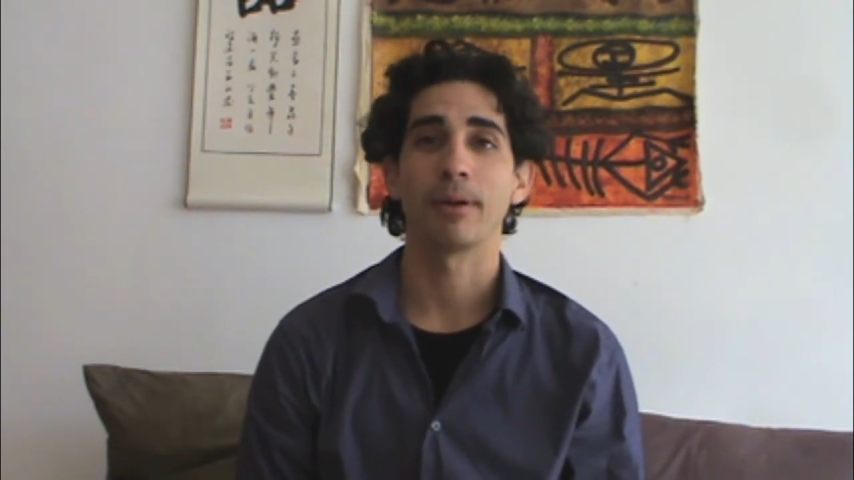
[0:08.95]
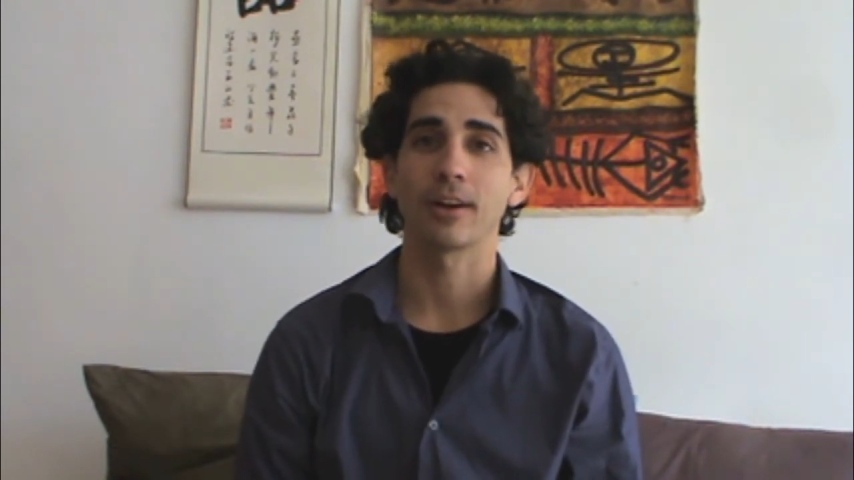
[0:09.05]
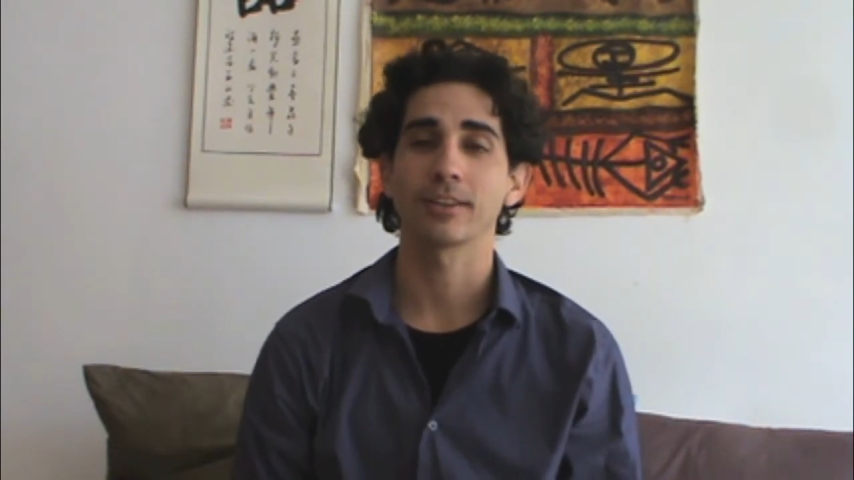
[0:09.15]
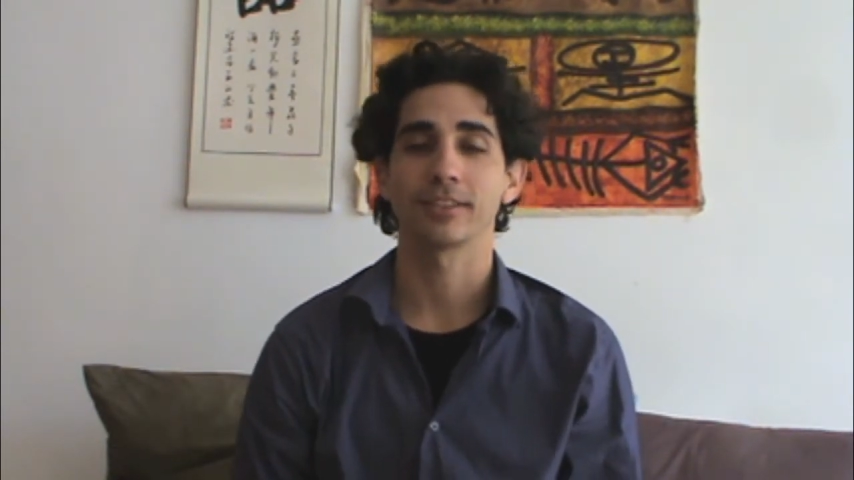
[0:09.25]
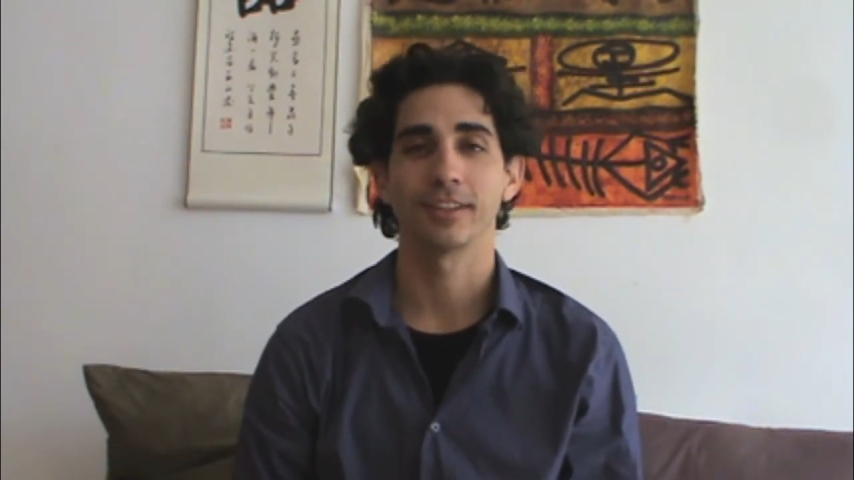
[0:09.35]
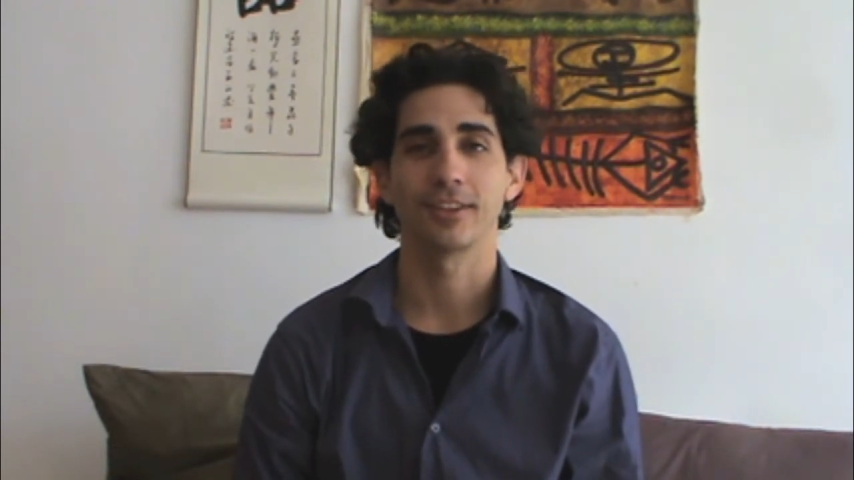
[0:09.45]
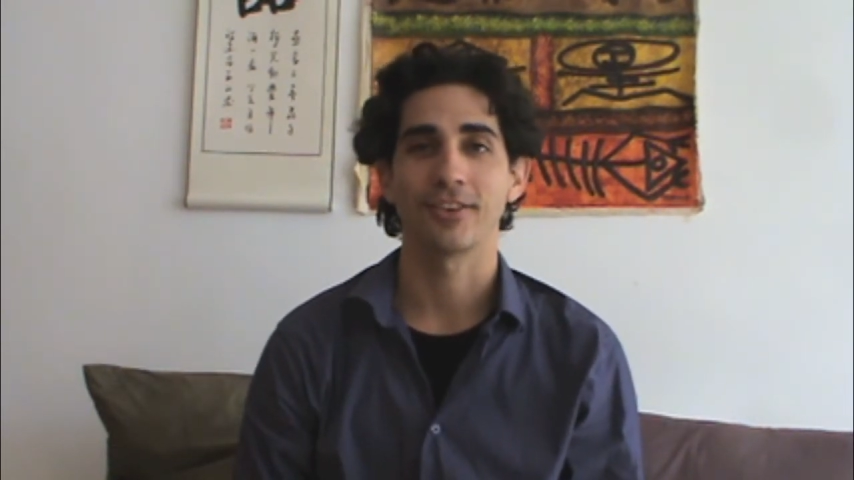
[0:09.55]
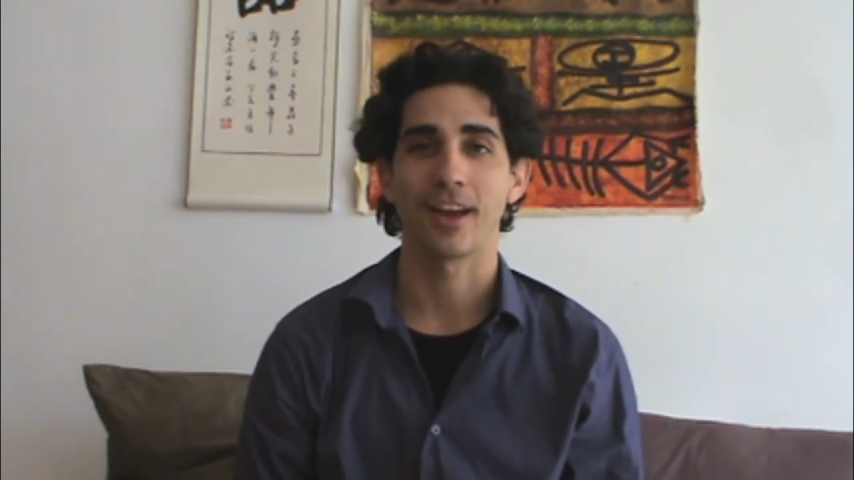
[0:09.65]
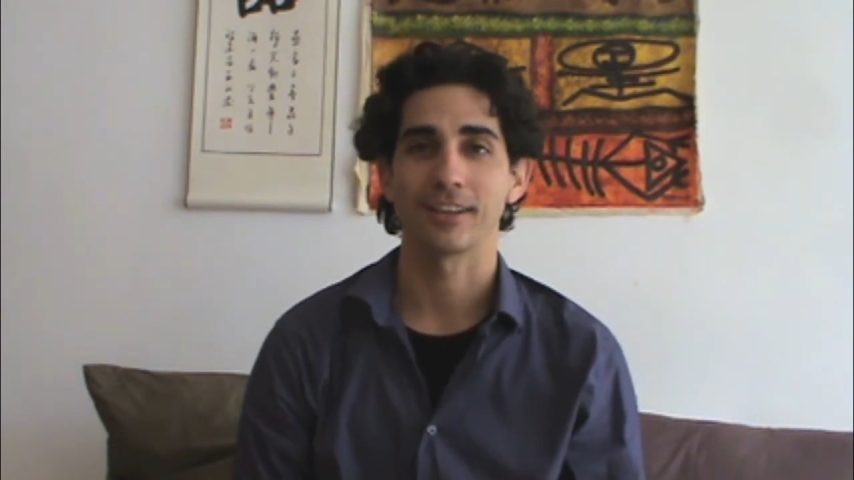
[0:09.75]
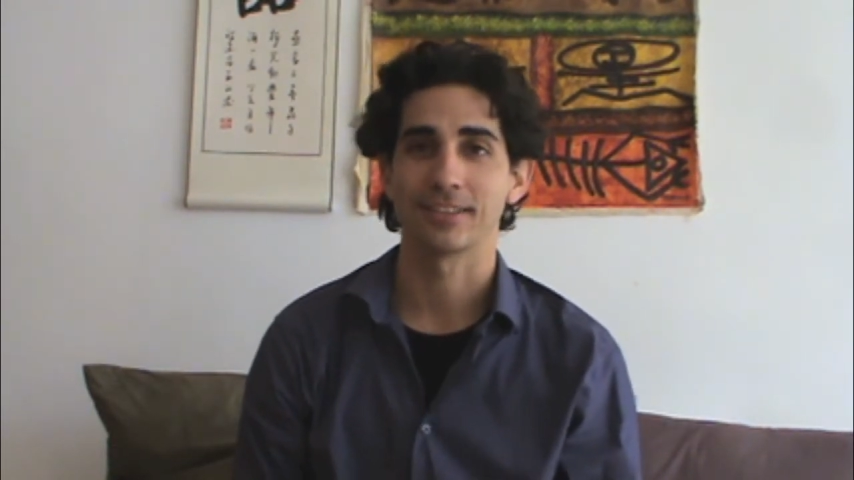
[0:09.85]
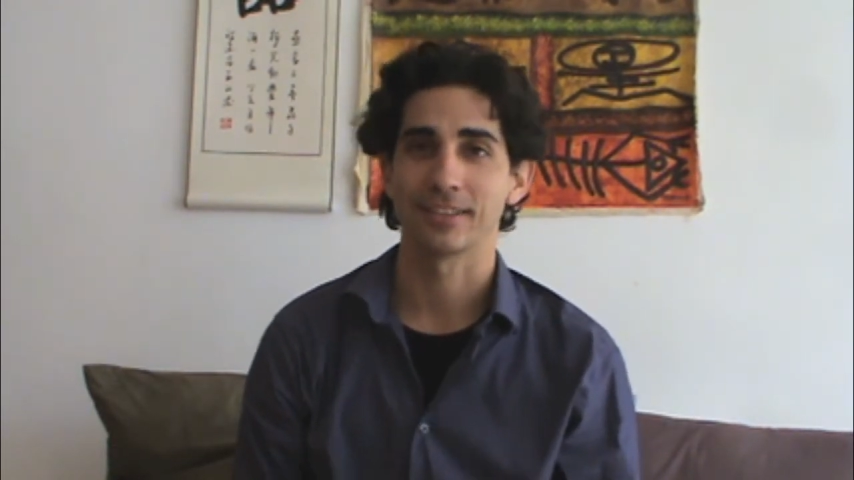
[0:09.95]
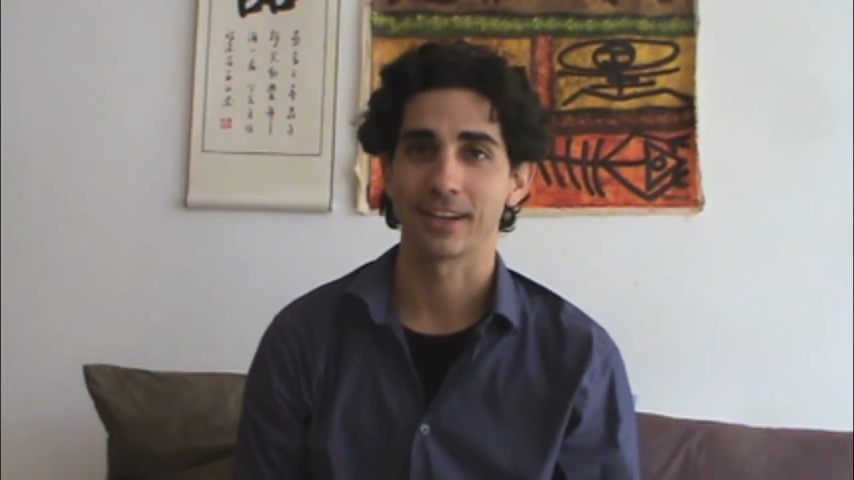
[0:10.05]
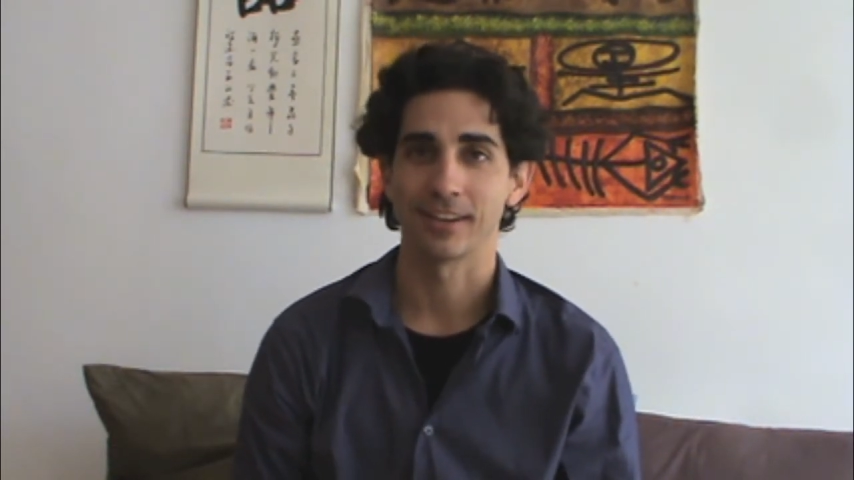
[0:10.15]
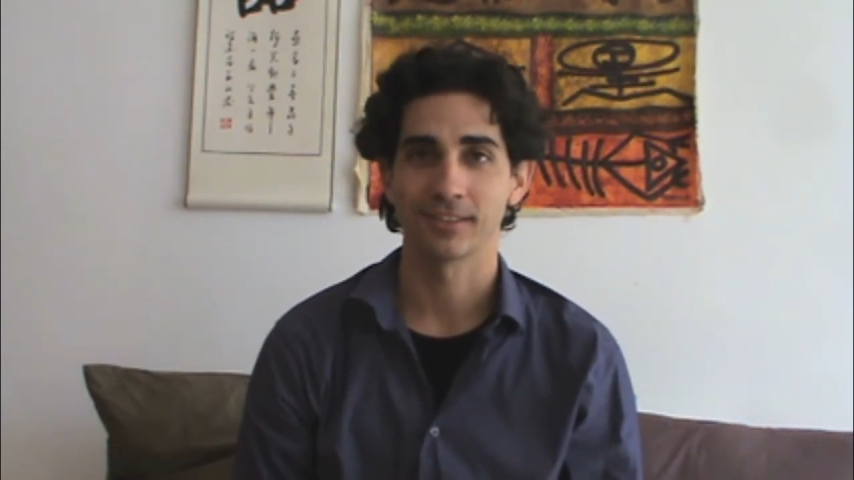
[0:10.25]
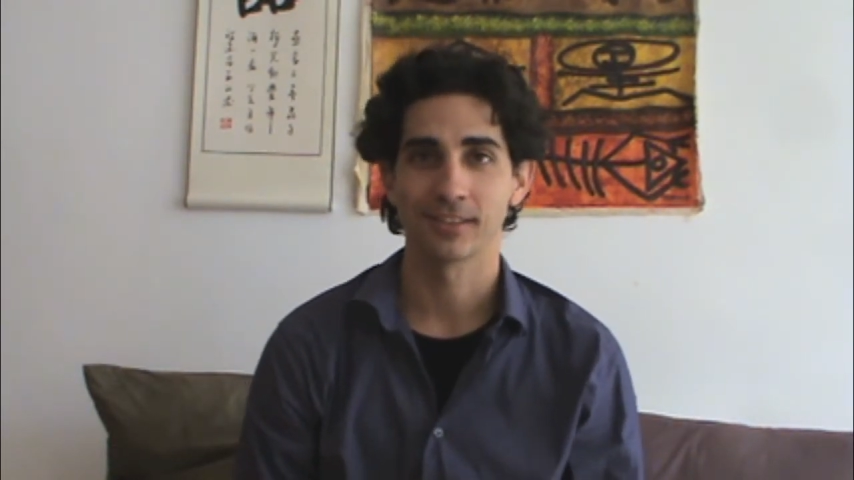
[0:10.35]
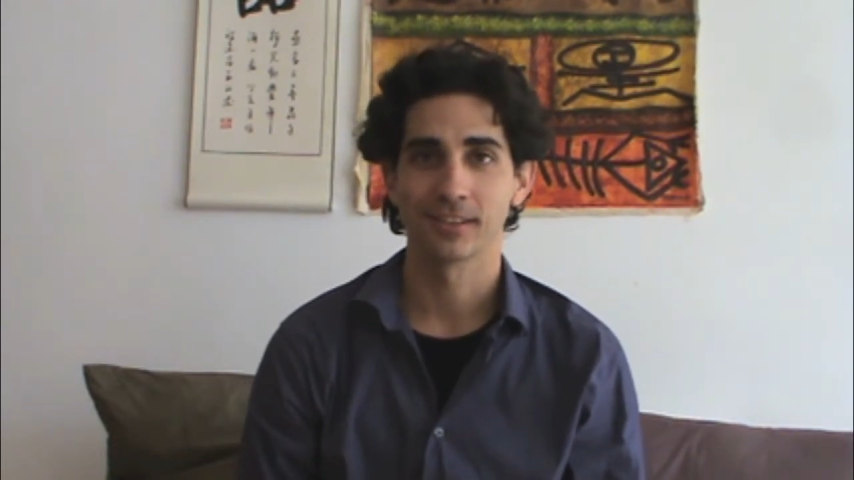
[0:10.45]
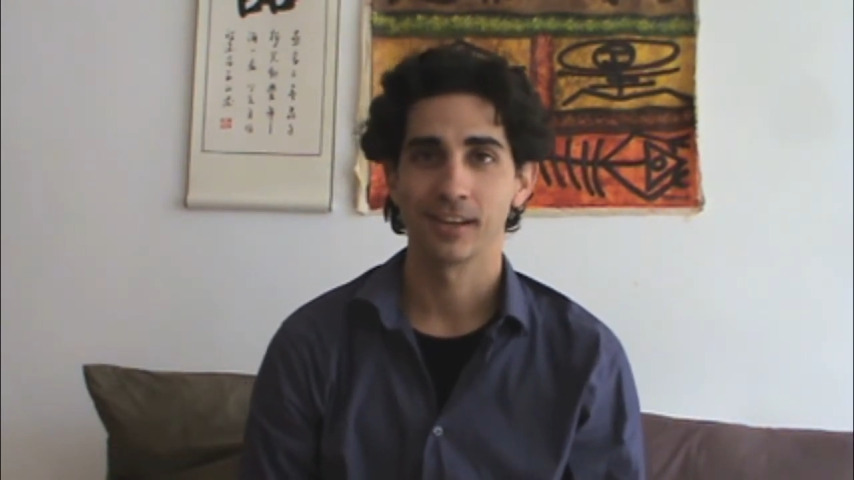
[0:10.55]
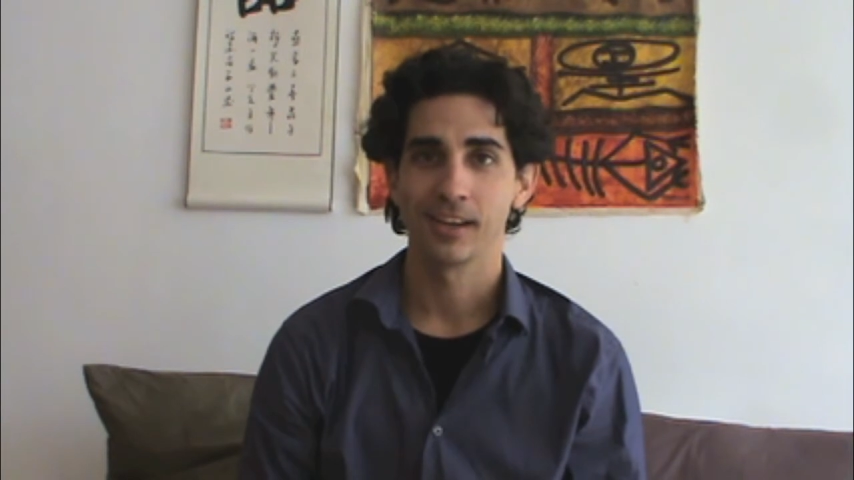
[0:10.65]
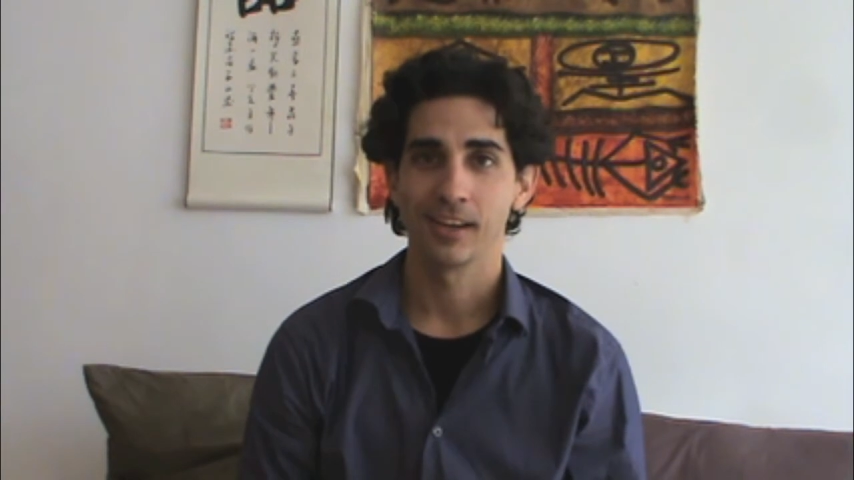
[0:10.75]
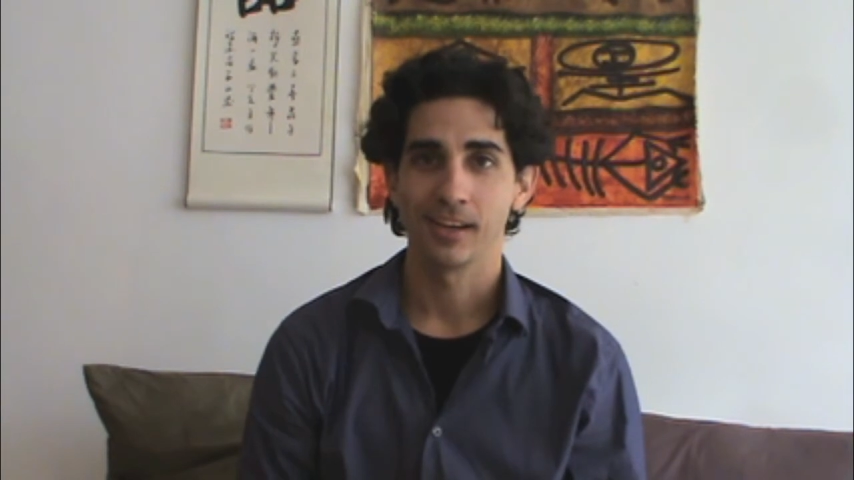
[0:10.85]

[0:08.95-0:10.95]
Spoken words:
parks in the United States.